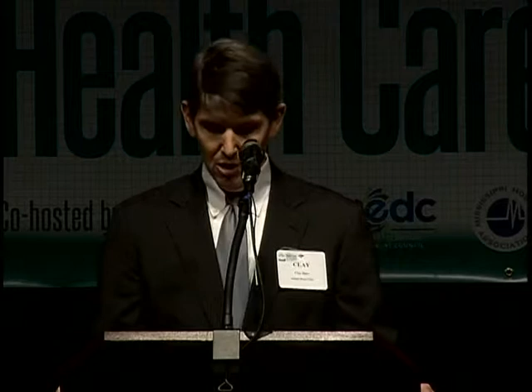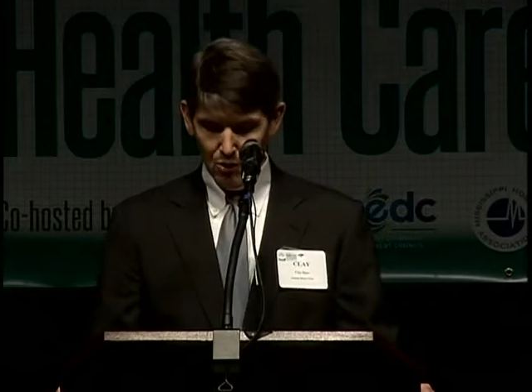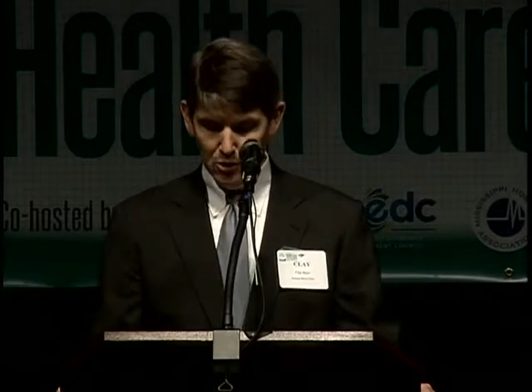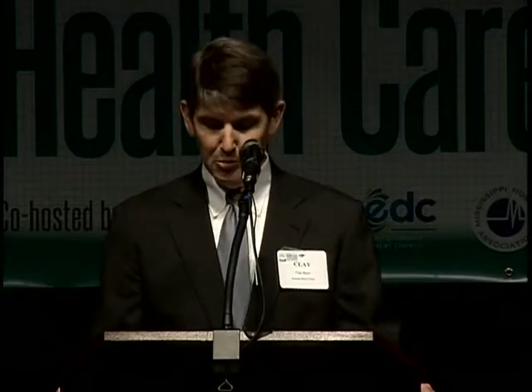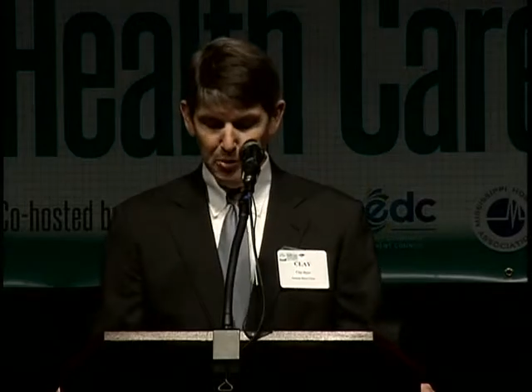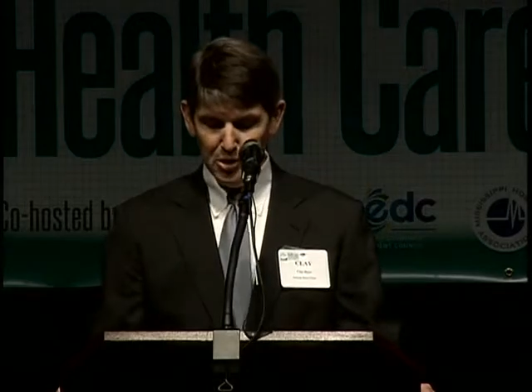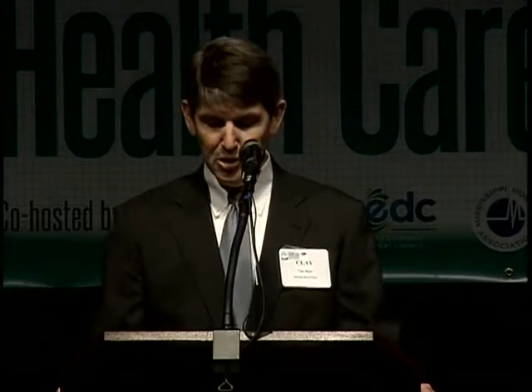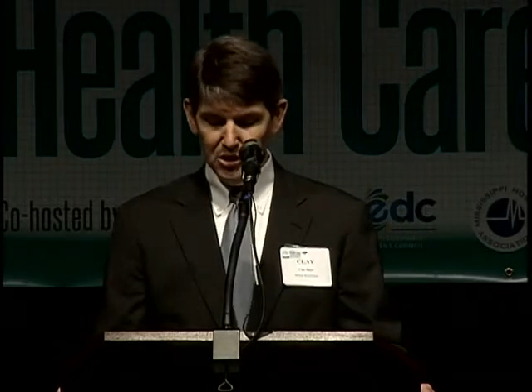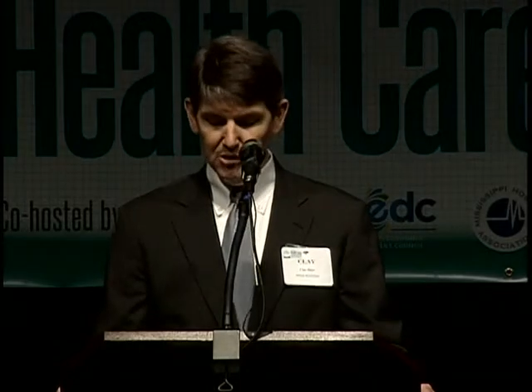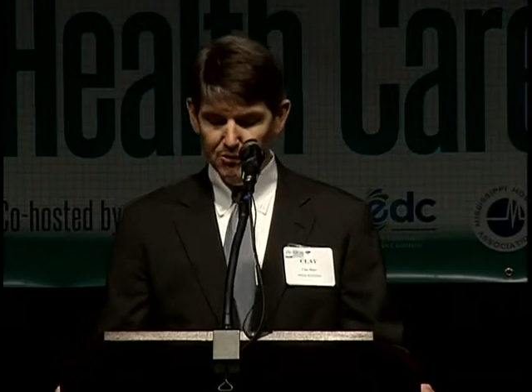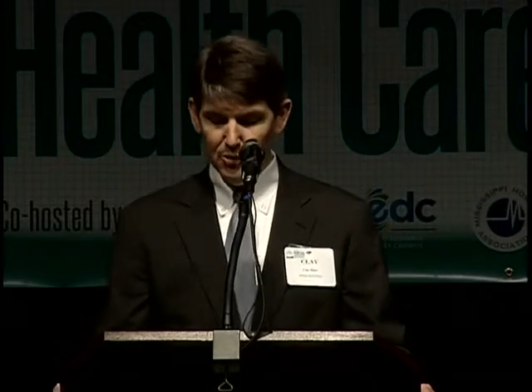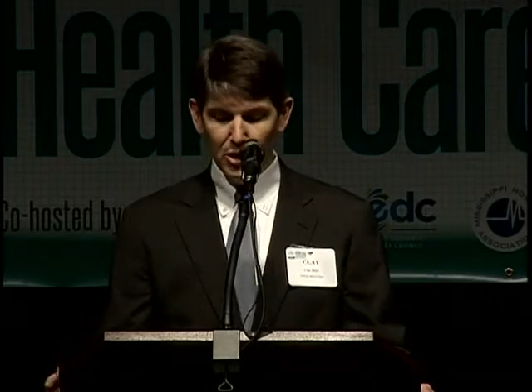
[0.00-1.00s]
was
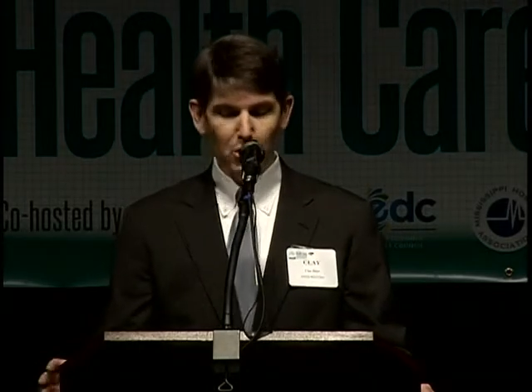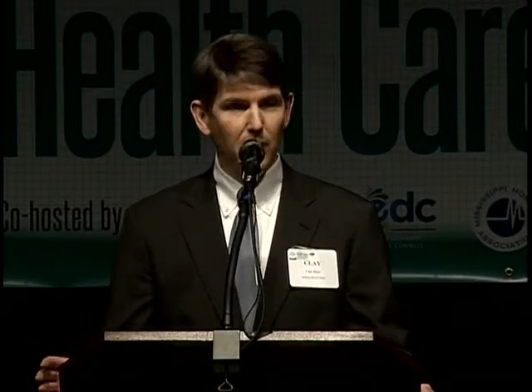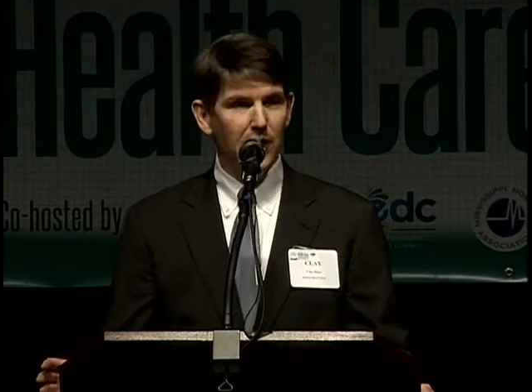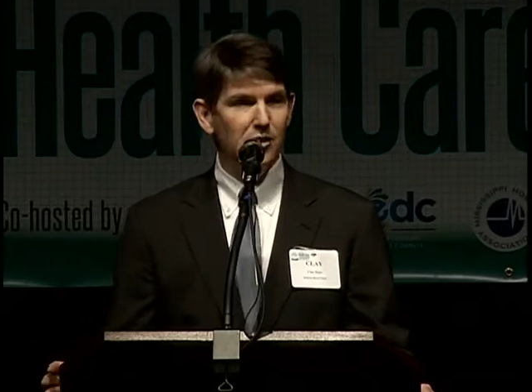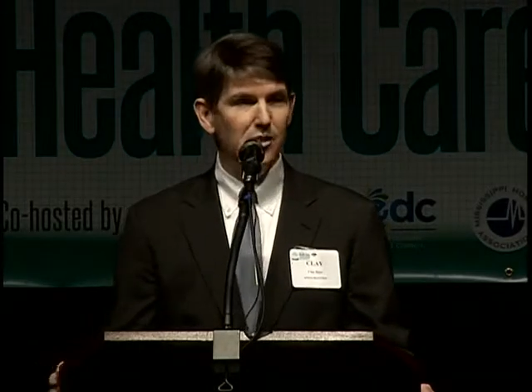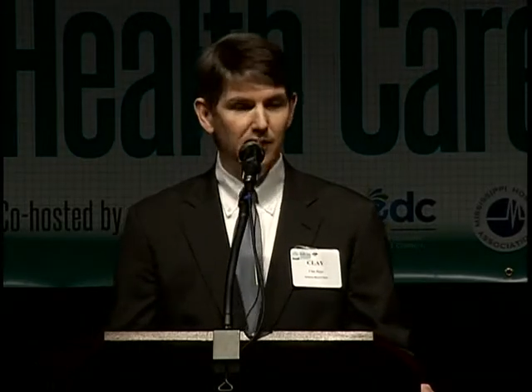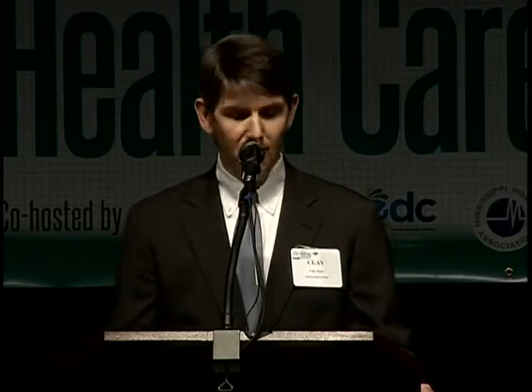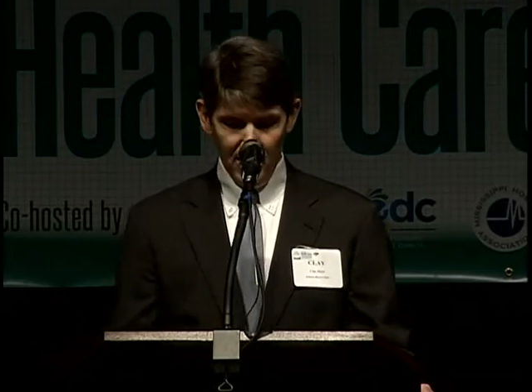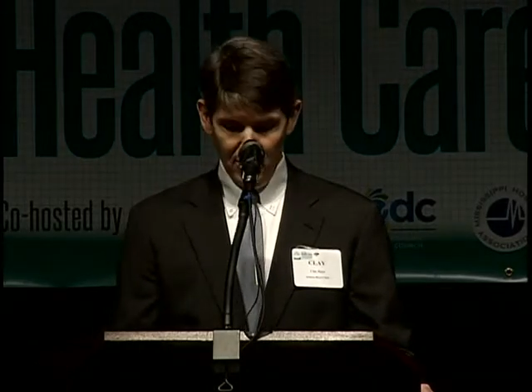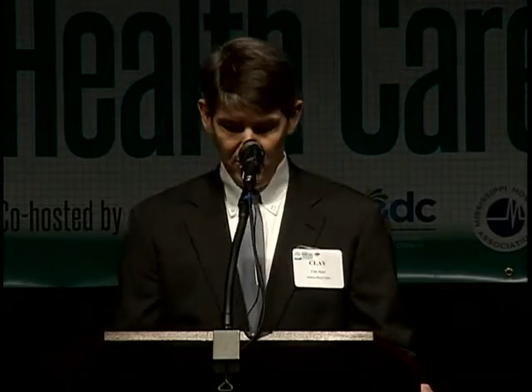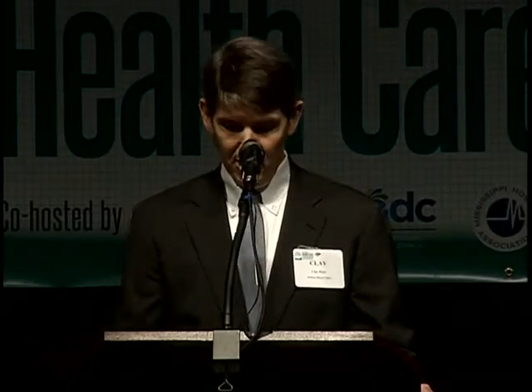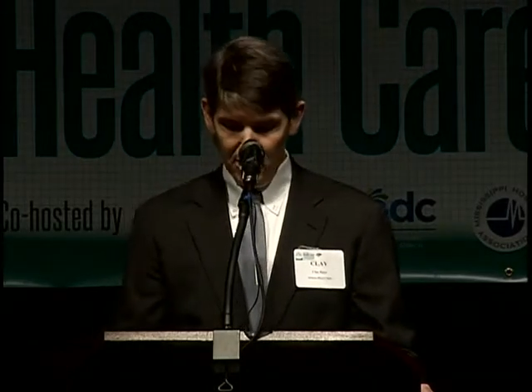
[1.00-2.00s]
pushing for the creation of a
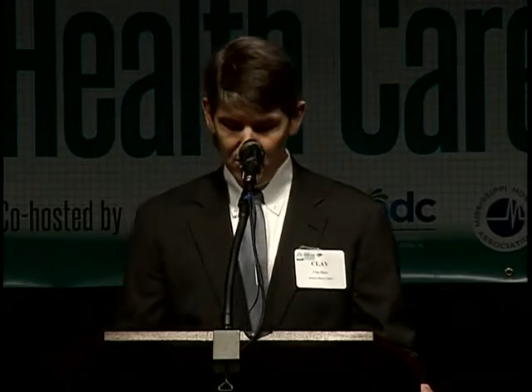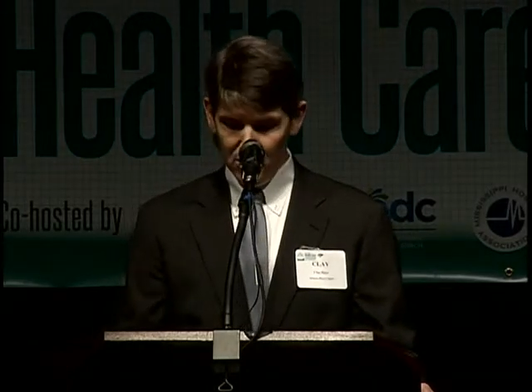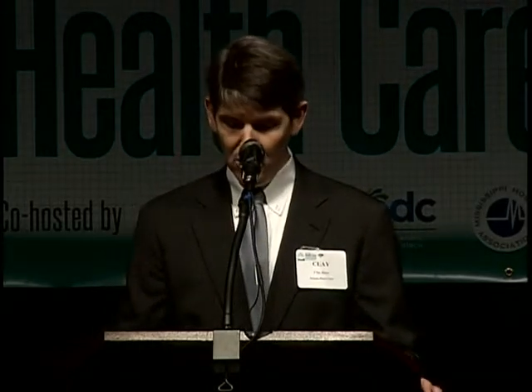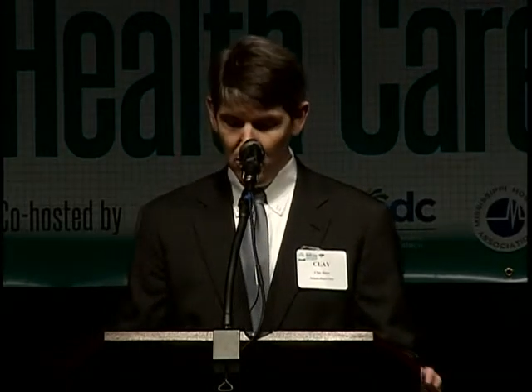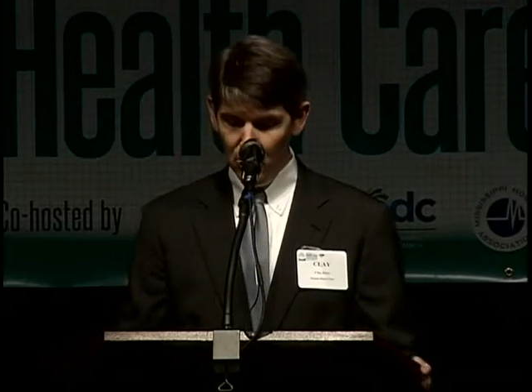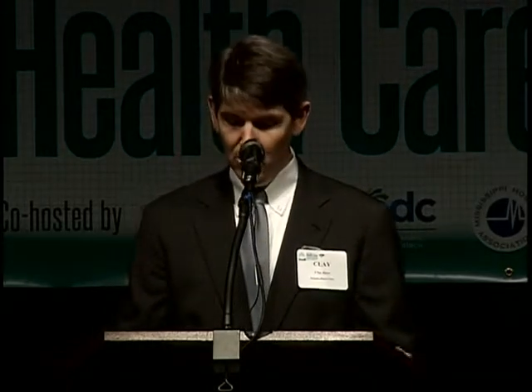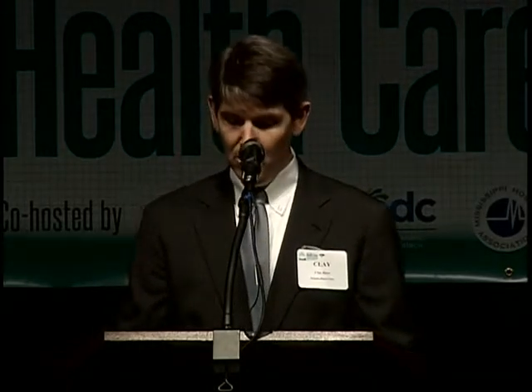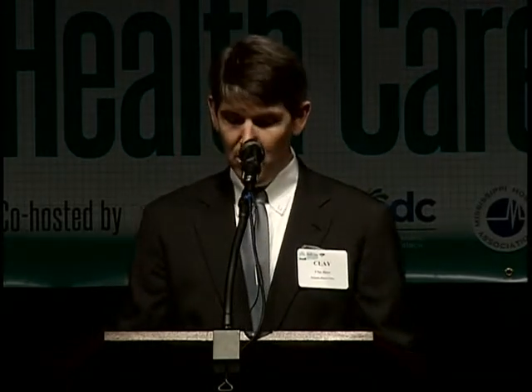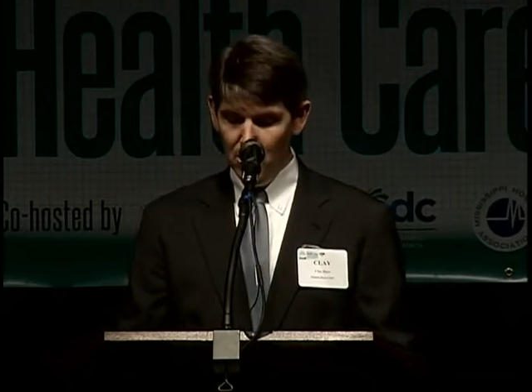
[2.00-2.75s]
healthcare zone